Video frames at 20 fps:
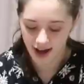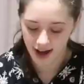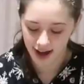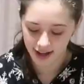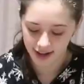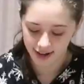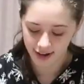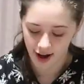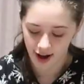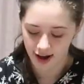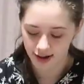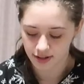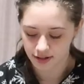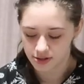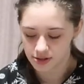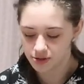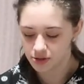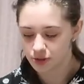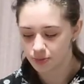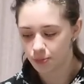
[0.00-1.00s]
I got
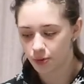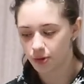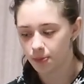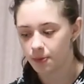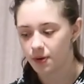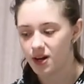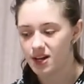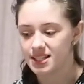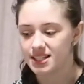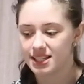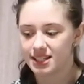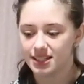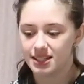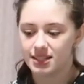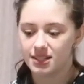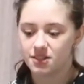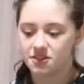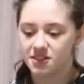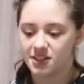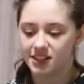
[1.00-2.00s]
2 sport bras, and
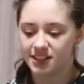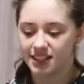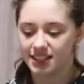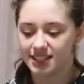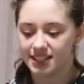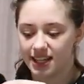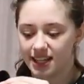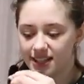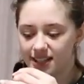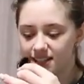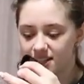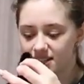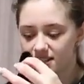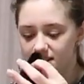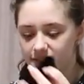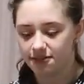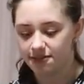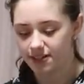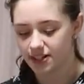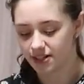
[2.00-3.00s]
this is what it looks like. This is
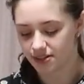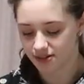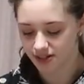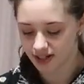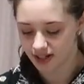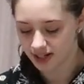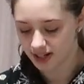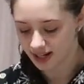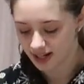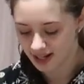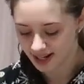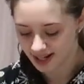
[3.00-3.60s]
the first one.